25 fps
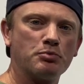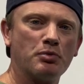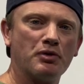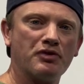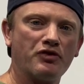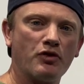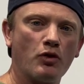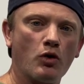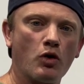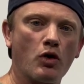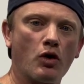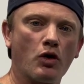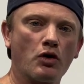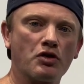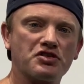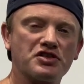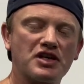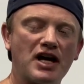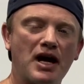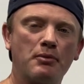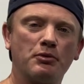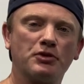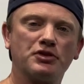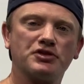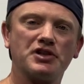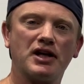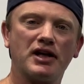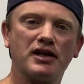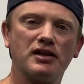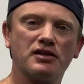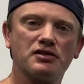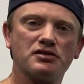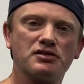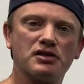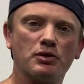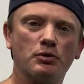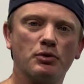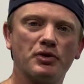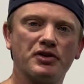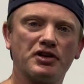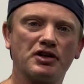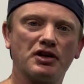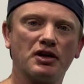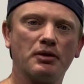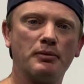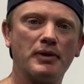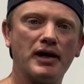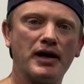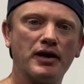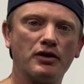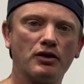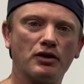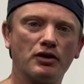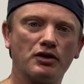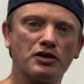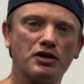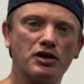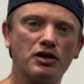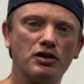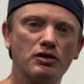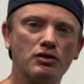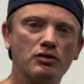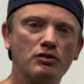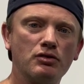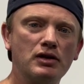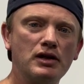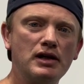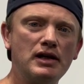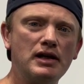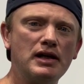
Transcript: before or simultaneously with the command or cue.